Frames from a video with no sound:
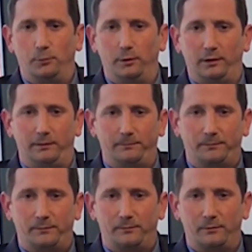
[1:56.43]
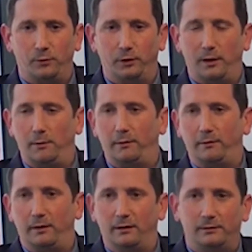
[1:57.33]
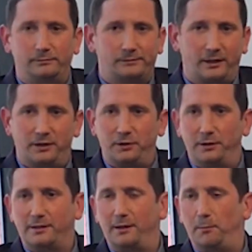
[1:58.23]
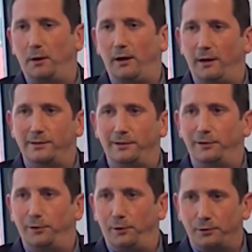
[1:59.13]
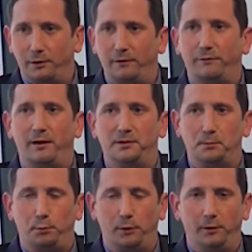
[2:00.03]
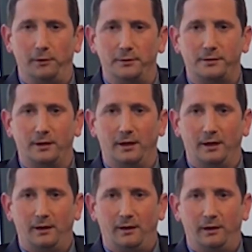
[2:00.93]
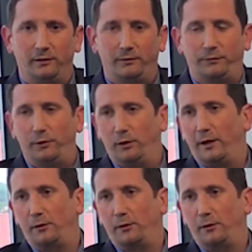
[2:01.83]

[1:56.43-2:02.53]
Really got my, I guess you could say, my hands in the dirt trying to find some players to fill